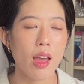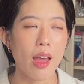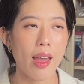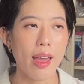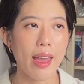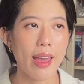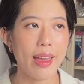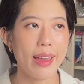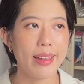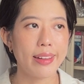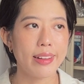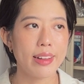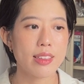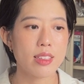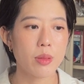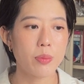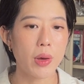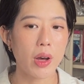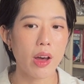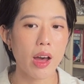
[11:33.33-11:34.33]
and it's
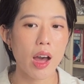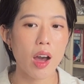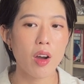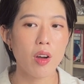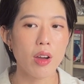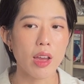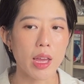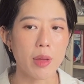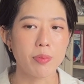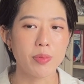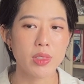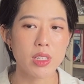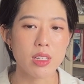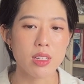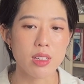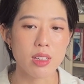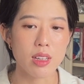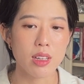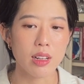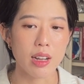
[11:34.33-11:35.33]
about how
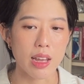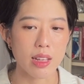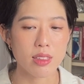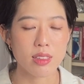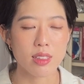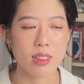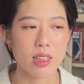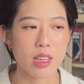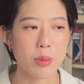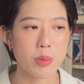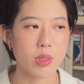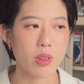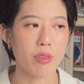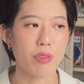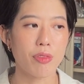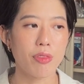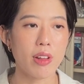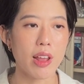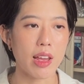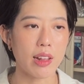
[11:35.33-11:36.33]
empty landscapes or
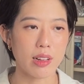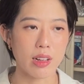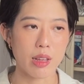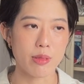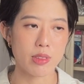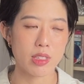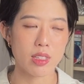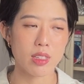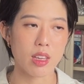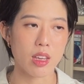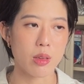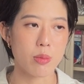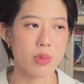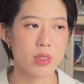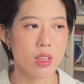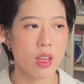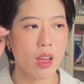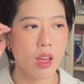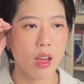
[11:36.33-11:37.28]
flat landscapes